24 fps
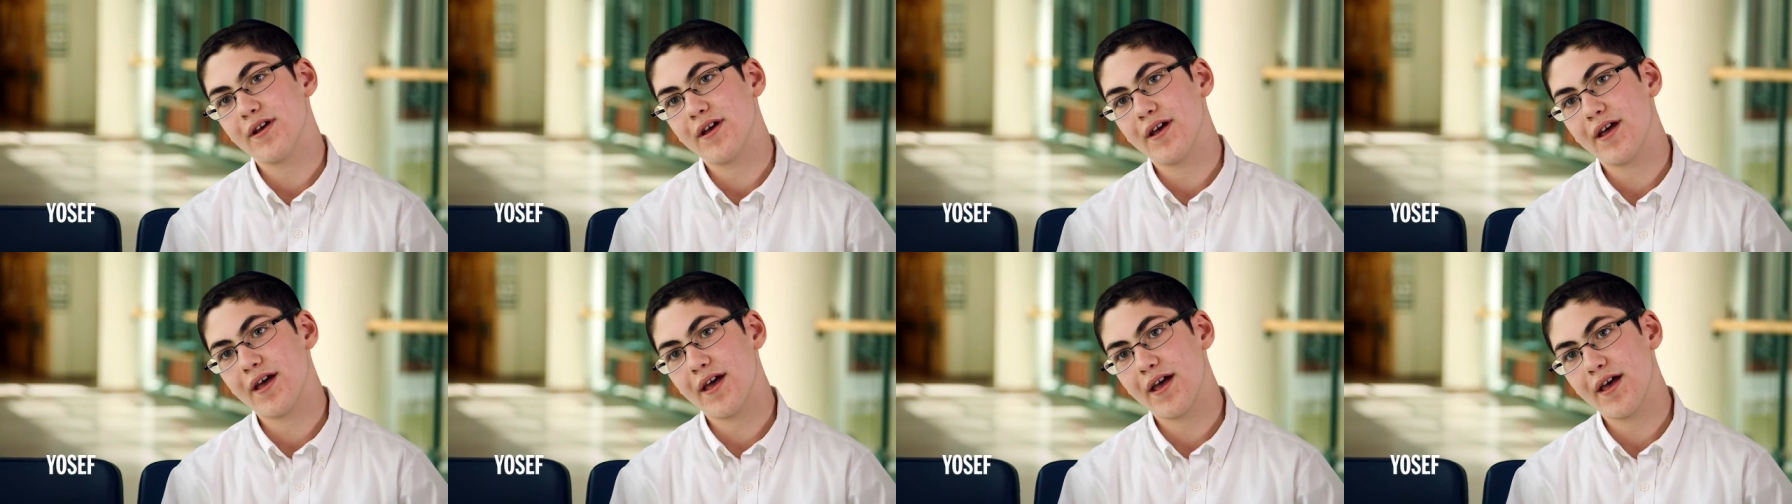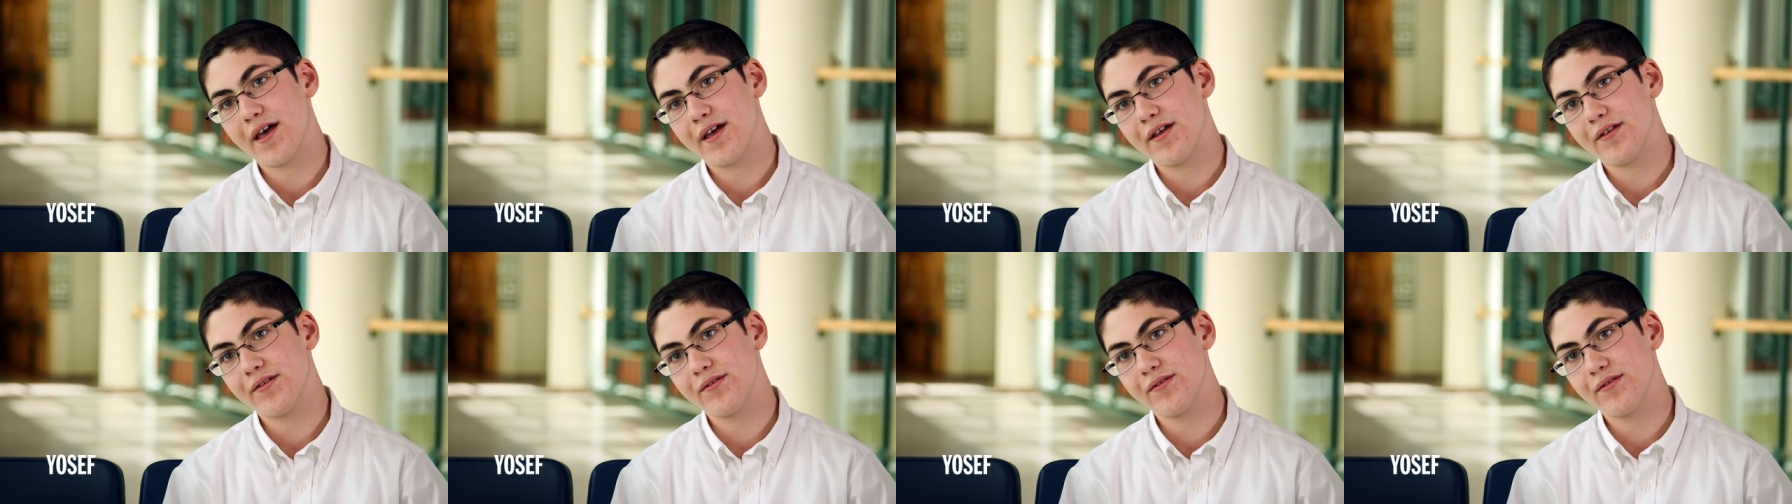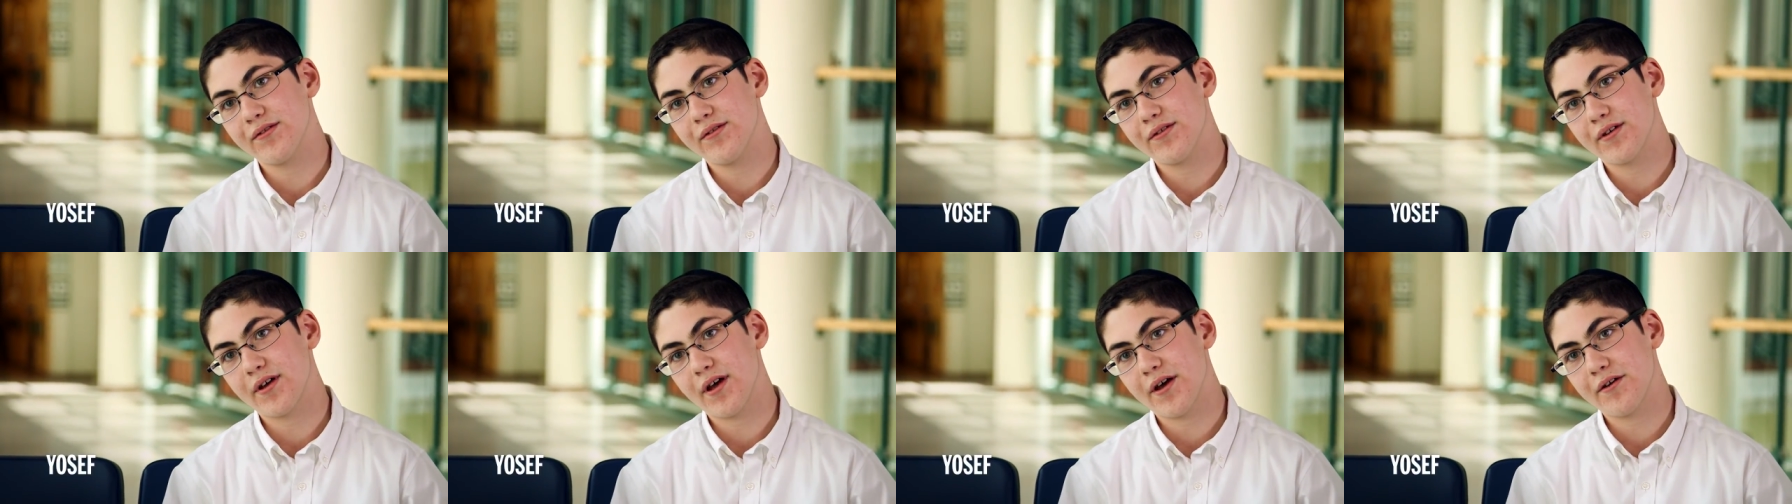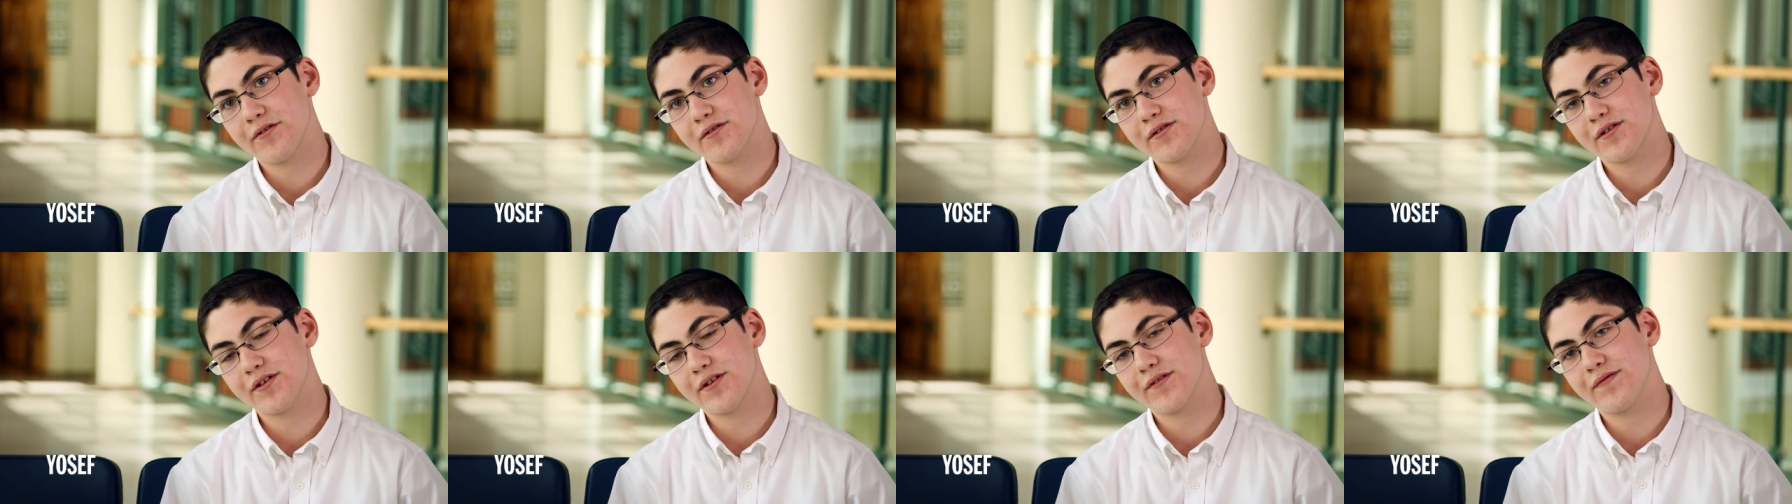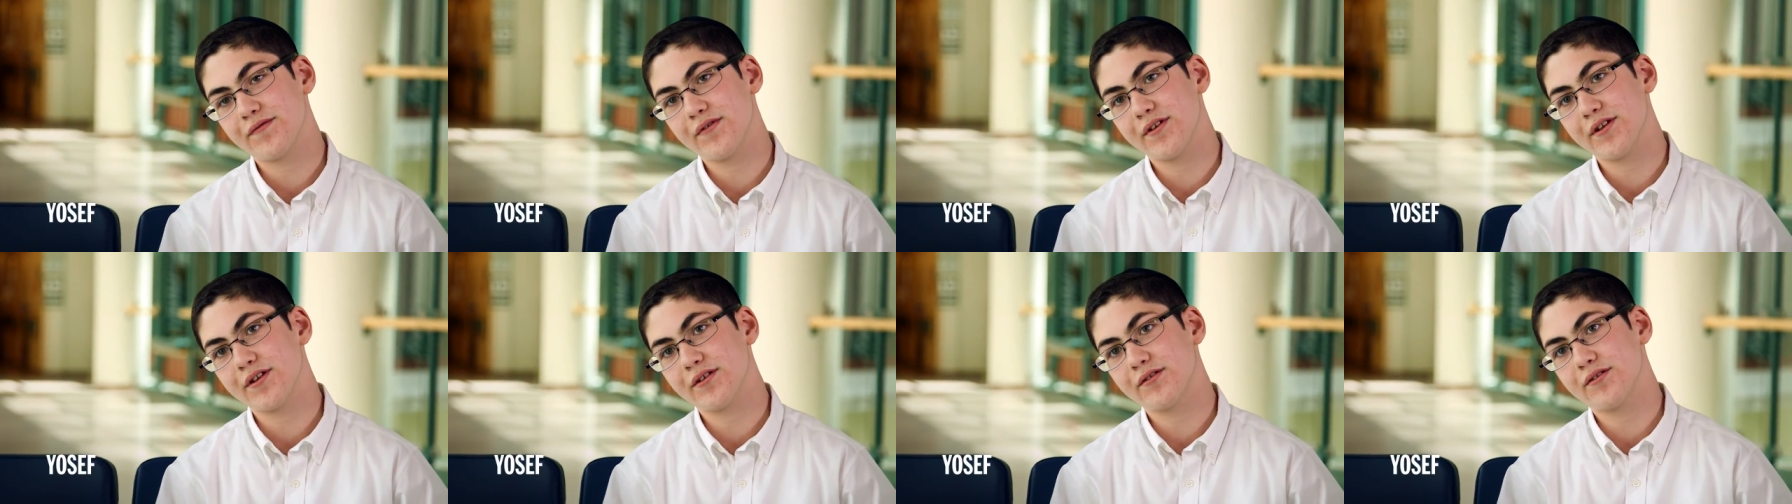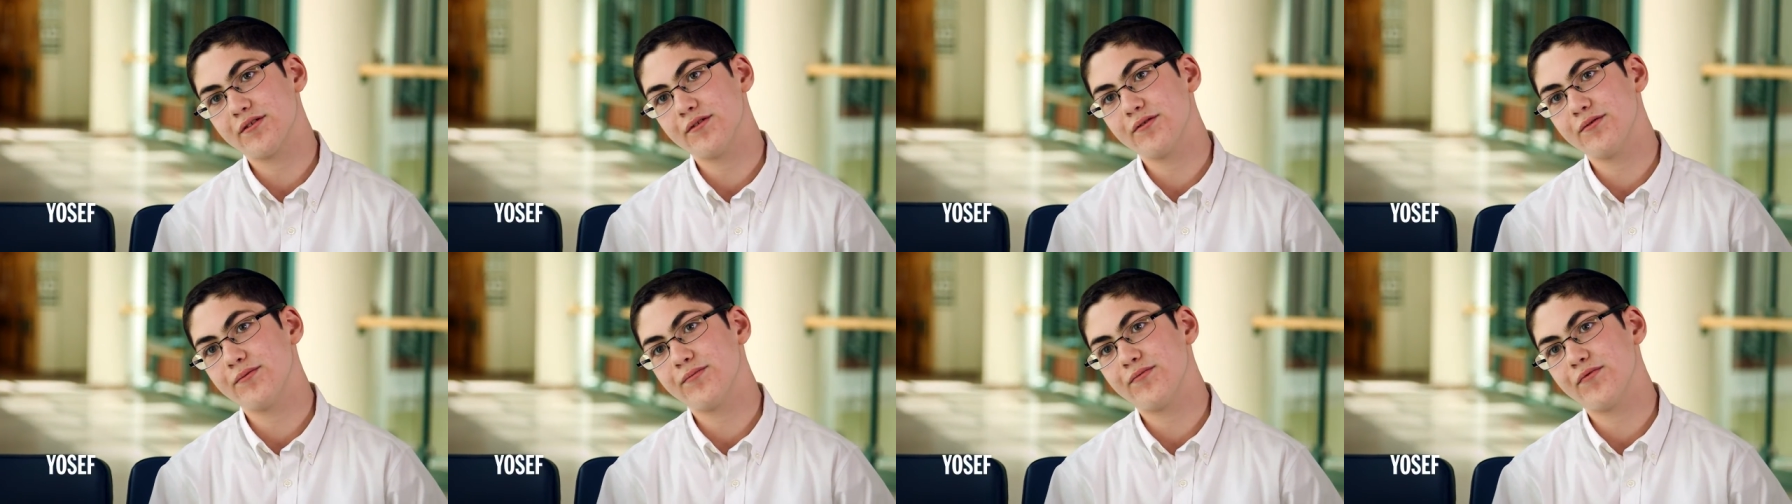and I was on a feeding tube